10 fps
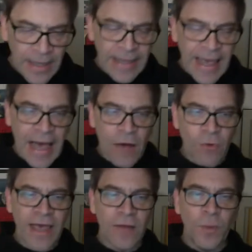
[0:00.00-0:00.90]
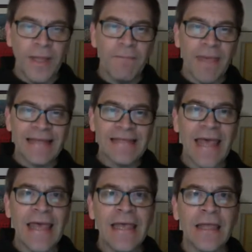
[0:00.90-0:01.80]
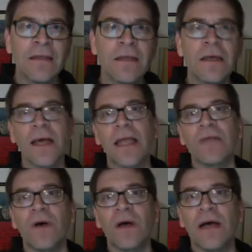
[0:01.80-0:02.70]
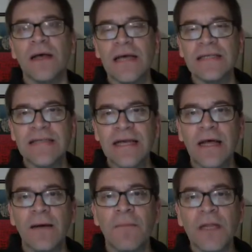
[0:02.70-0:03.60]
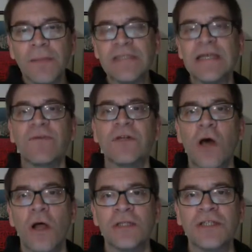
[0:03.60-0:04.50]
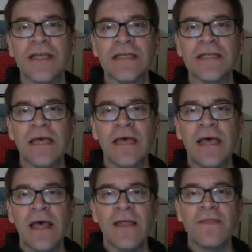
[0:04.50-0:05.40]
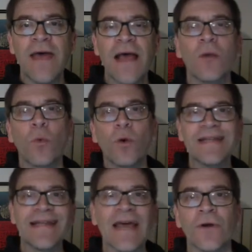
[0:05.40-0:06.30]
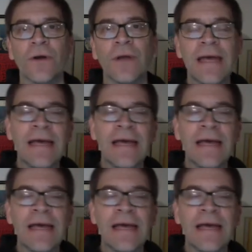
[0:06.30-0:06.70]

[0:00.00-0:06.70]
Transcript: how can we maintain kind of a multiple set of ontologies that can work together?